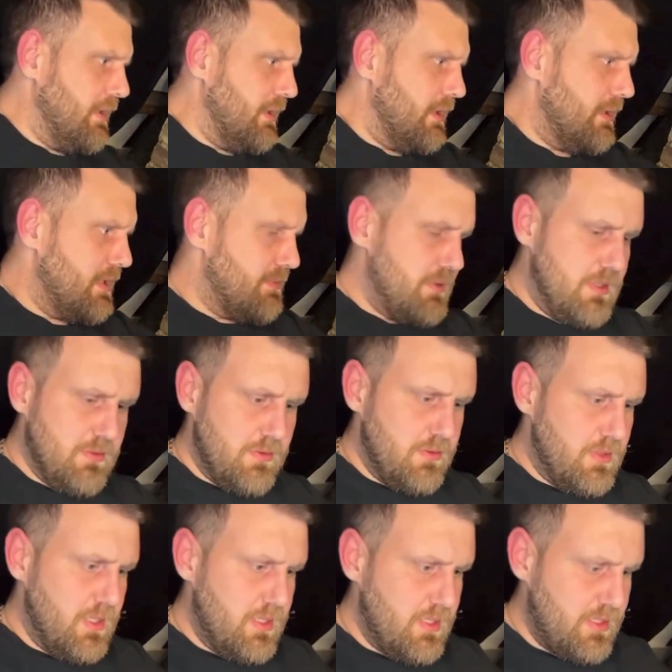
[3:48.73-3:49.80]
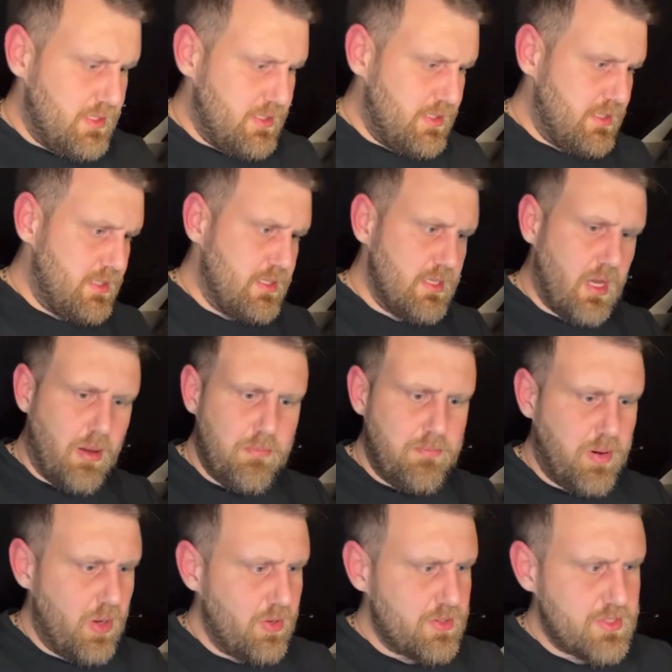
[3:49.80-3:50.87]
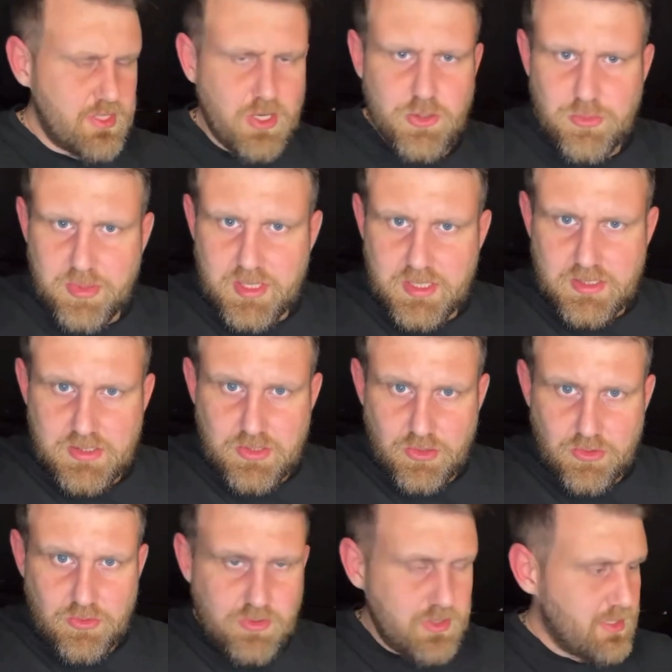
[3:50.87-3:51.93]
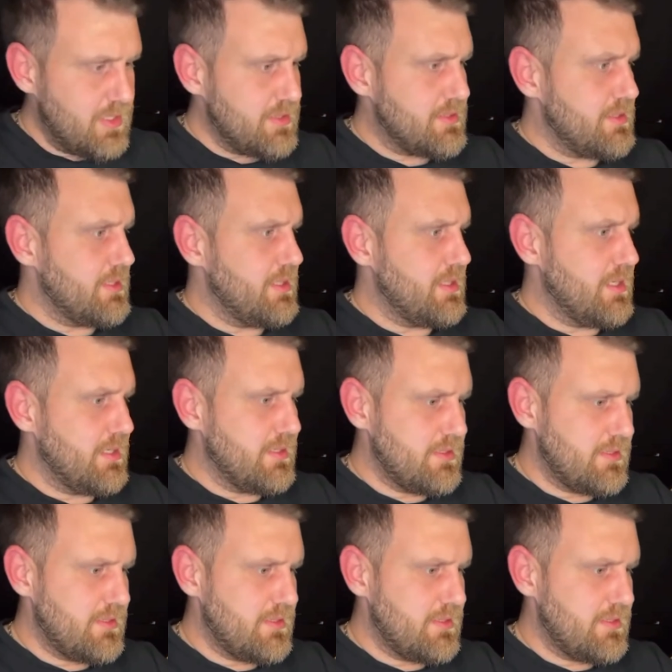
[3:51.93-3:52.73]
There's my little box opening tool, as you're